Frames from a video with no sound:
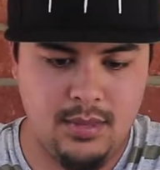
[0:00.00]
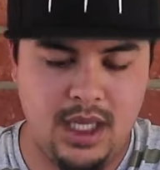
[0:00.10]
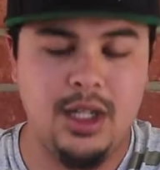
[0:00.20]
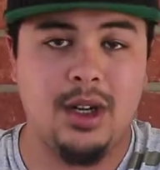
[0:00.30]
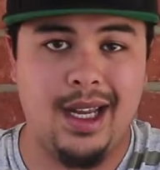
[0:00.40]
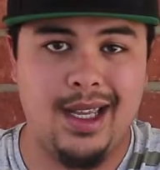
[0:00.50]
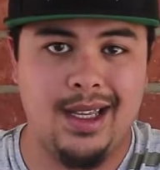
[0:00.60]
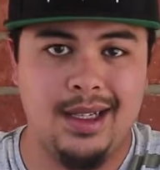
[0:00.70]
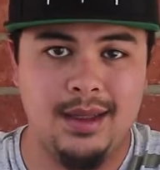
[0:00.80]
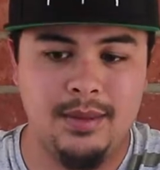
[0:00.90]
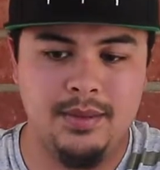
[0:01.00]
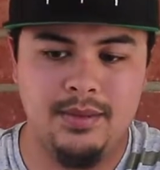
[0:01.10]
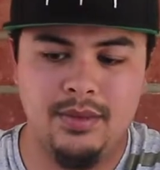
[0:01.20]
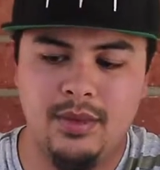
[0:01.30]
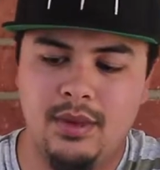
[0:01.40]
in your hand,
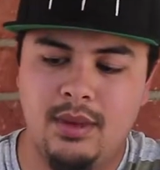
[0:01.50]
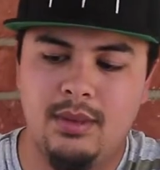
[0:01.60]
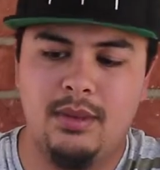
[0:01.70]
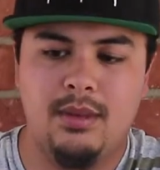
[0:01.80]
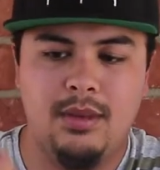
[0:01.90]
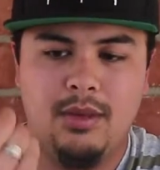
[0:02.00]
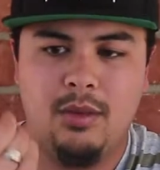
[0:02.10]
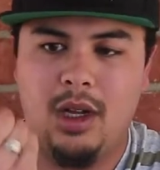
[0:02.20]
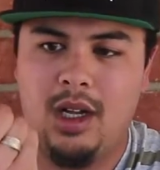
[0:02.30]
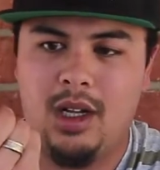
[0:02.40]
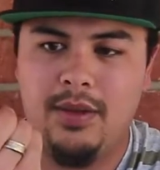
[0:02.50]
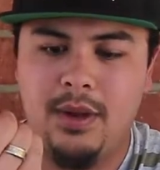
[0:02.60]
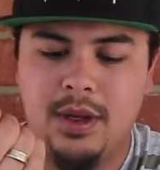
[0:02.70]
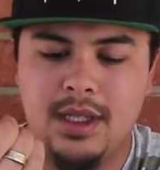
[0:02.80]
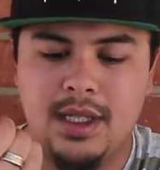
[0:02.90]
while all the
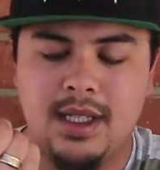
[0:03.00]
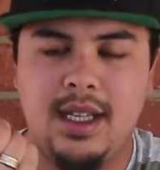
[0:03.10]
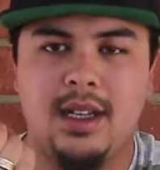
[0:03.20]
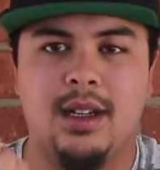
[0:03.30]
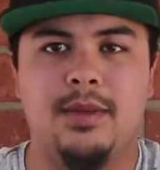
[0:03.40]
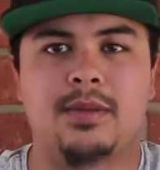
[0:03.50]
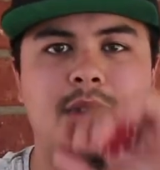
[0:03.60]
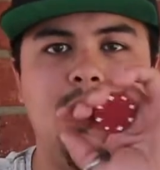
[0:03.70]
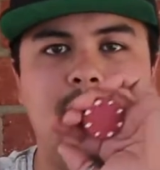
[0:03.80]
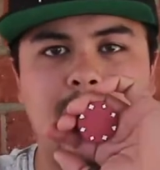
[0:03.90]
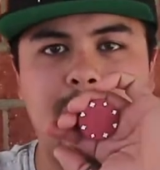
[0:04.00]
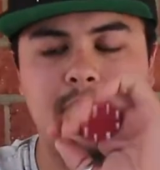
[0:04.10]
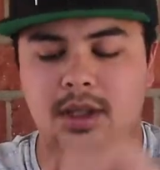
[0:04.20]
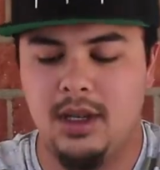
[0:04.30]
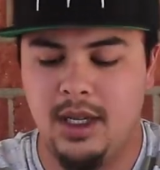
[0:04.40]
focus is here, you can keep
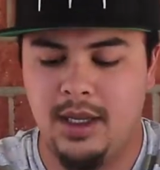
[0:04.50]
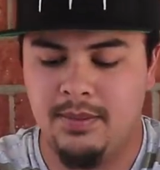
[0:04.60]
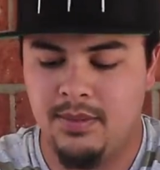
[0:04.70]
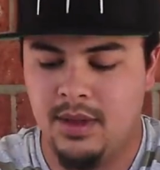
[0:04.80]
it dirty,